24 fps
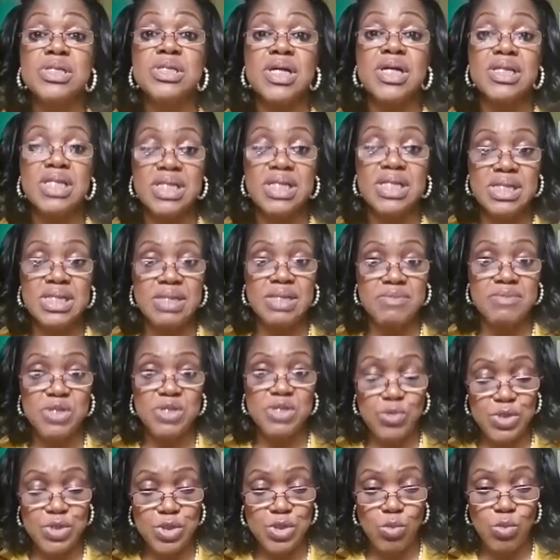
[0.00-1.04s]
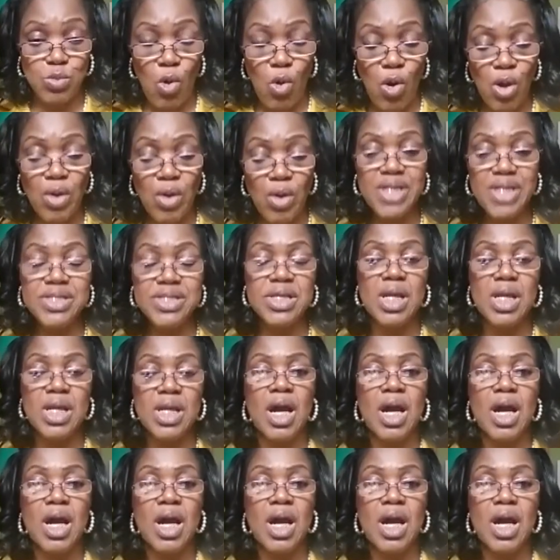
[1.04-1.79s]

I think his name is Chris Walker. He's going to